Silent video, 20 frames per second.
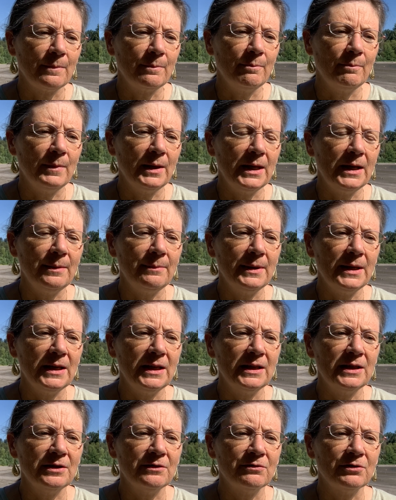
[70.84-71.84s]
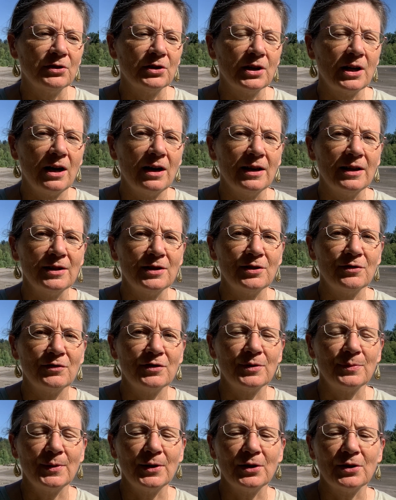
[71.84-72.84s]
many, many different kinds of
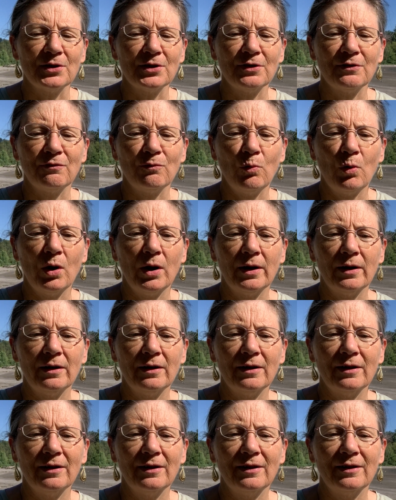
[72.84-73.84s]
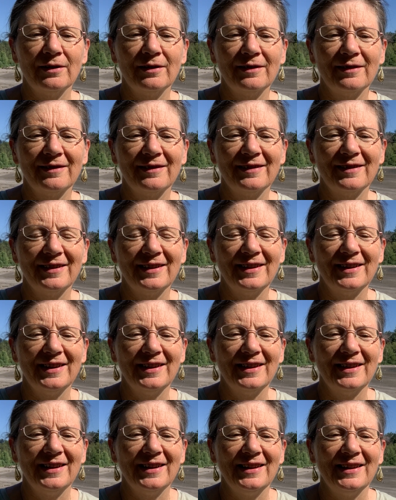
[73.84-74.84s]
spirits of water.
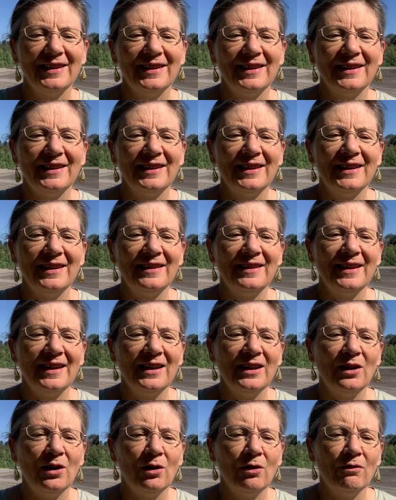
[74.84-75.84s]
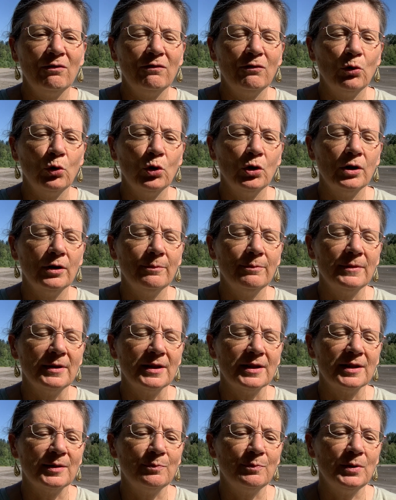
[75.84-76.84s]
And they all form
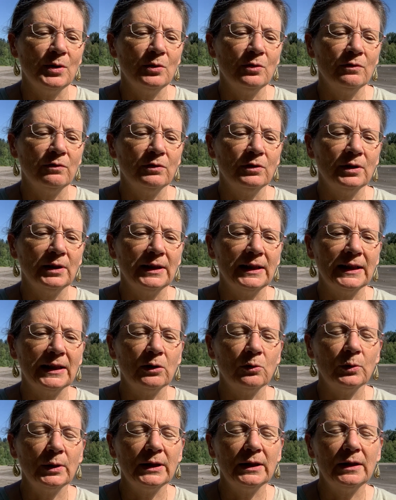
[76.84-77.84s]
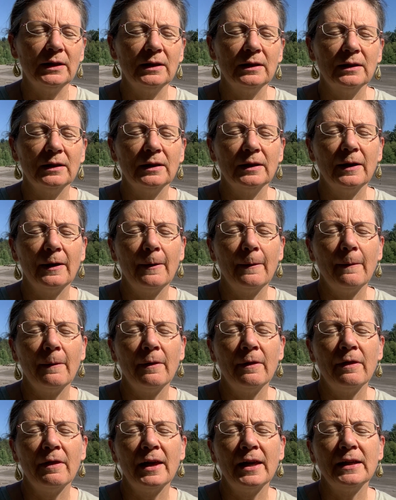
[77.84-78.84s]
this beautiful liquid
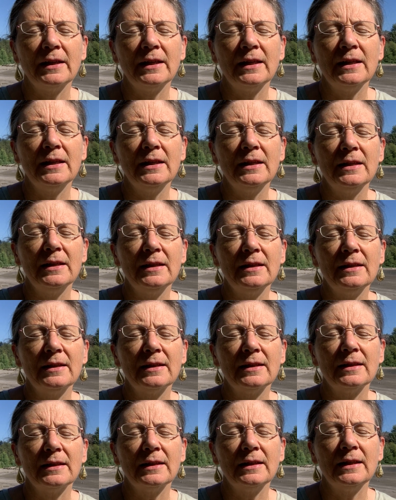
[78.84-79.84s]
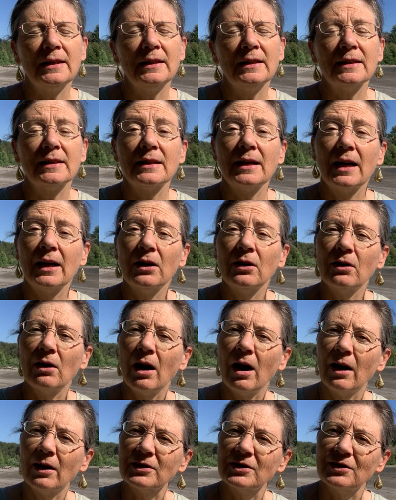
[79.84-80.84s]
that is in its higher
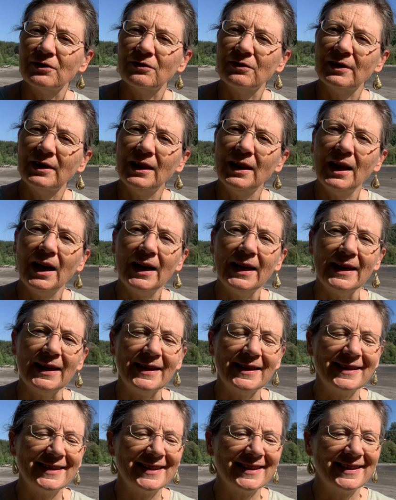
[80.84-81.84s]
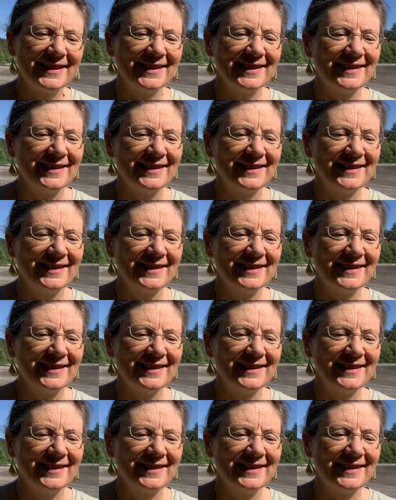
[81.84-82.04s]
octave light.